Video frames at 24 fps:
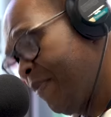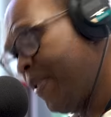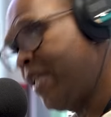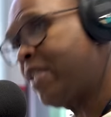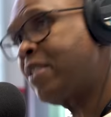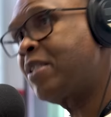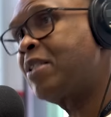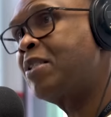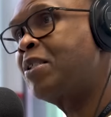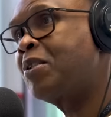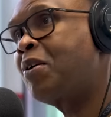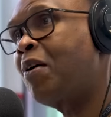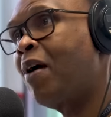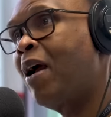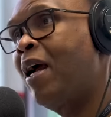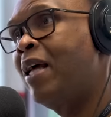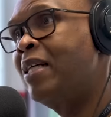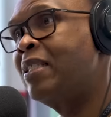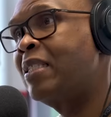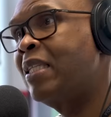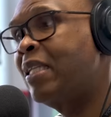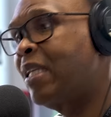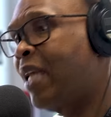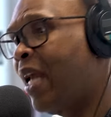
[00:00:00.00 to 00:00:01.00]
This is
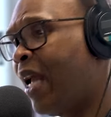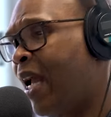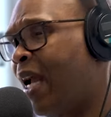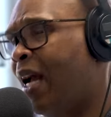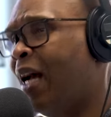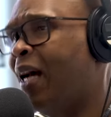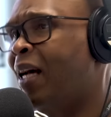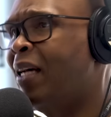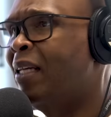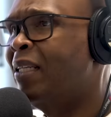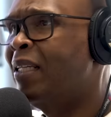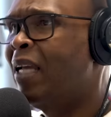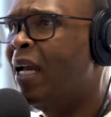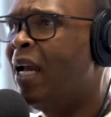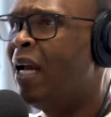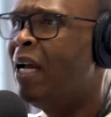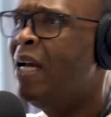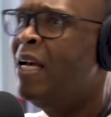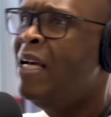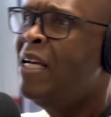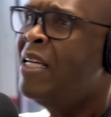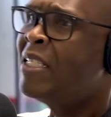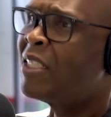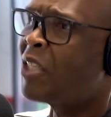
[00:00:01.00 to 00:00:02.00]
crazy, yeah.
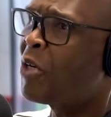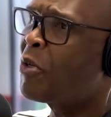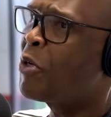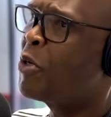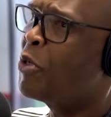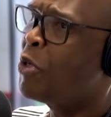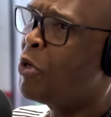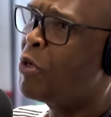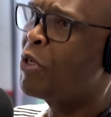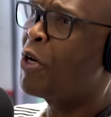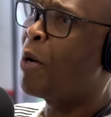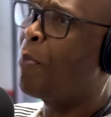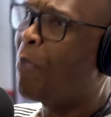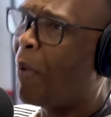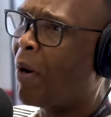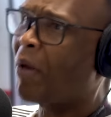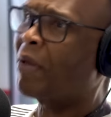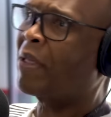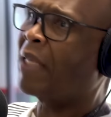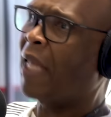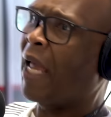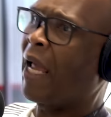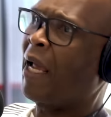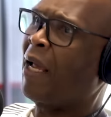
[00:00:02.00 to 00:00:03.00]
So you knew your
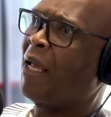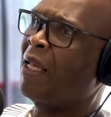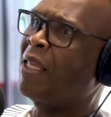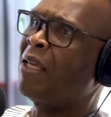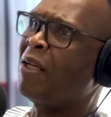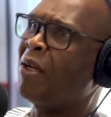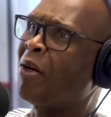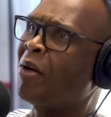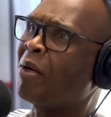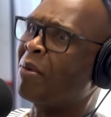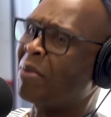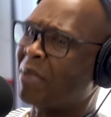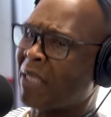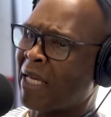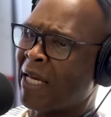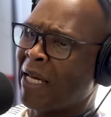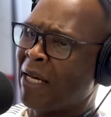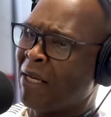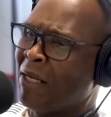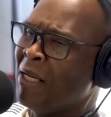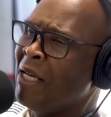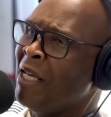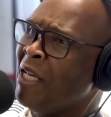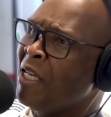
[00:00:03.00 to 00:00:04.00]
birthday. You know what I'm
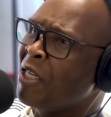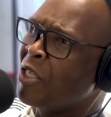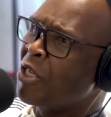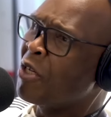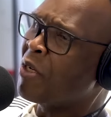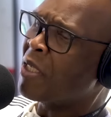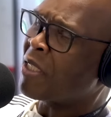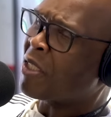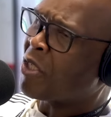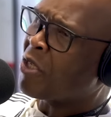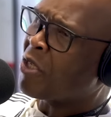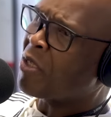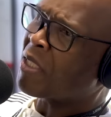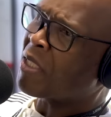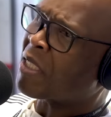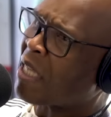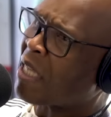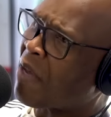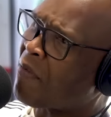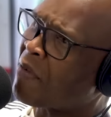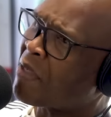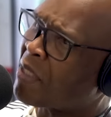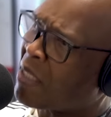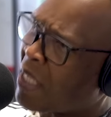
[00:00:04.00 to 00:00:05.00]
saying? You're the
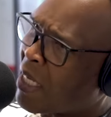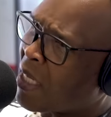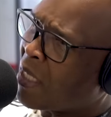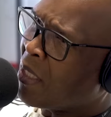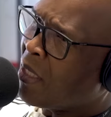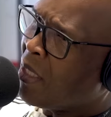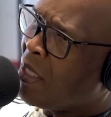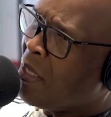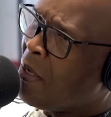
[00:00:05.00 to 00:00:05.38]
17th.